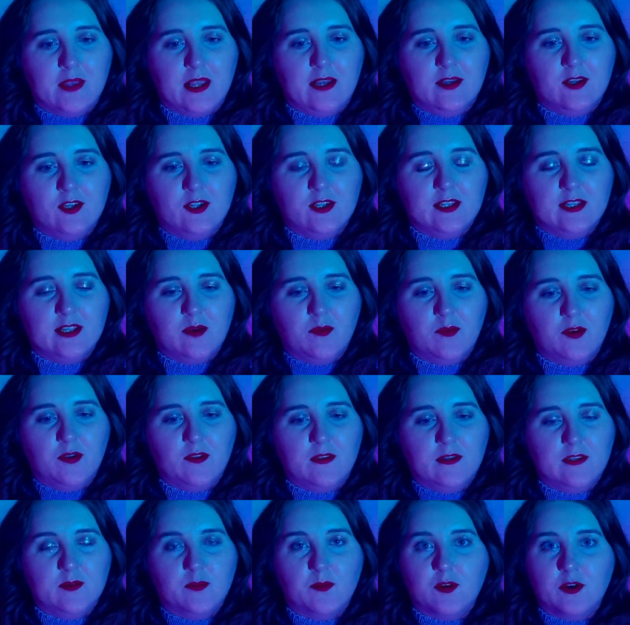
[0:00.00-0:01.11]
It's just I put
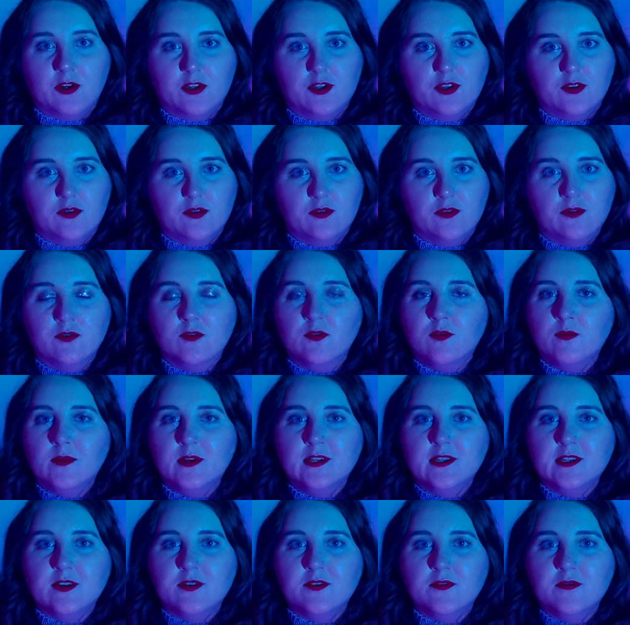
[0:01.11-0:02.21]
this pressure on
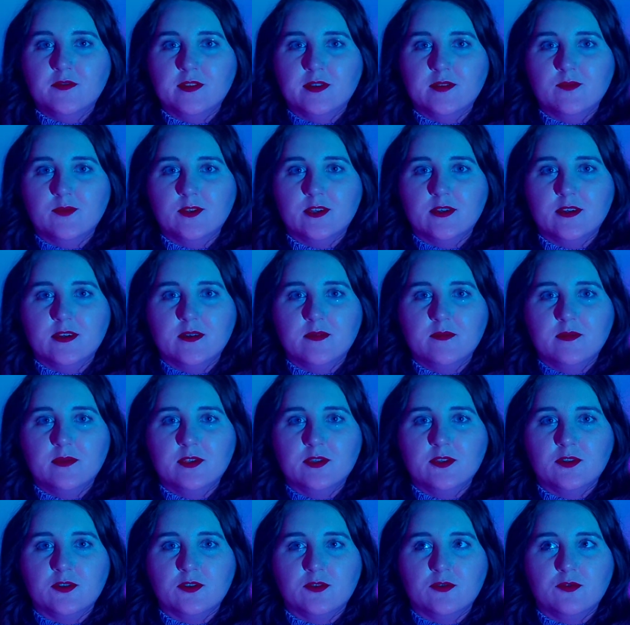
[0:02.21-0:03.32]
myself
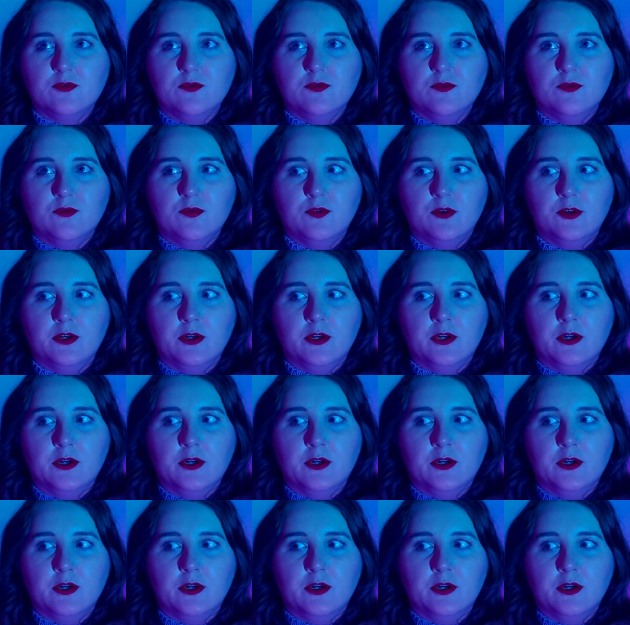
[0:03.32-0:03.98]
sometimes to